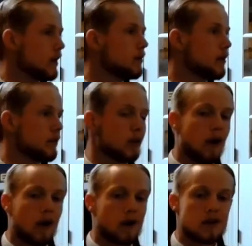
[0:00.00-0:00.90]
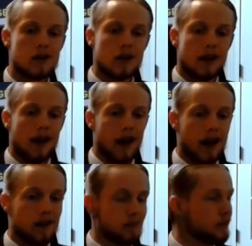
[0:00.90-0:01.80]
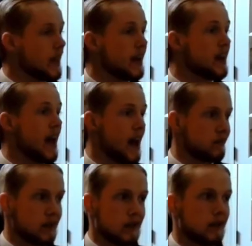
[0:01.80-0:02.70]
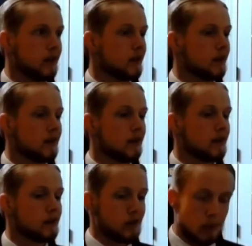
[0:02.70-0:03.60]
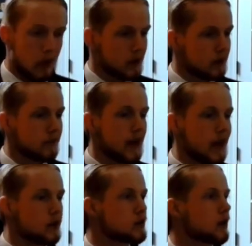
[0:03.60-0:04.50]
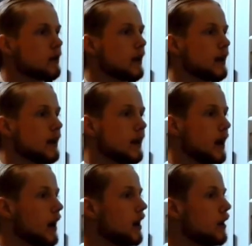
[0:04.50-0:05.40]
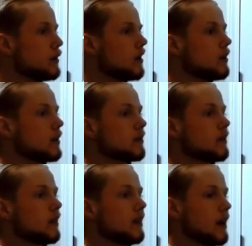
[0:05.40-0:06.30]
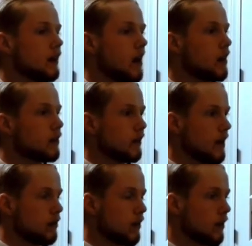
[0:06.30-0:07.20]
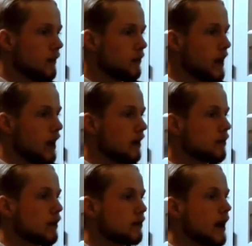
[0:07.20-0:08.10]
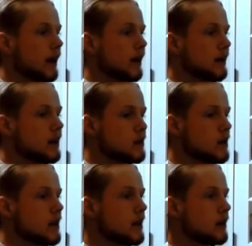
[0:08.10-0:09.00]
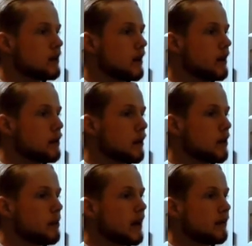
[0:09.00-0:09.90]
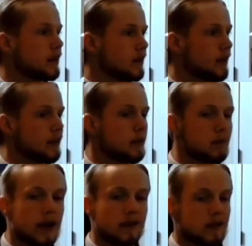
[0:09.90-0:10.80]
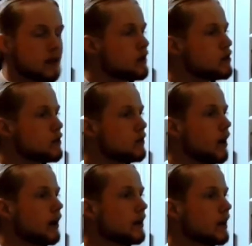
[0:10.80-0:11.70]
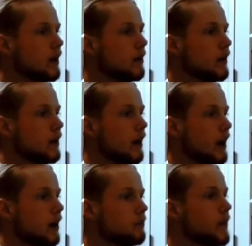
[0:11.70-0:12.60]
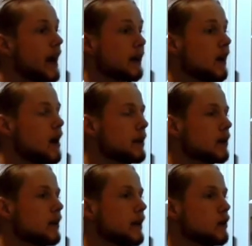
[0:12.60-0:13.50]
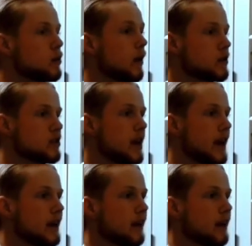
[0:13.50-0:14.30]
even if you aren't an avid sports fan. Surely you can see the level of recognition and the benefits that brings into economically into our state.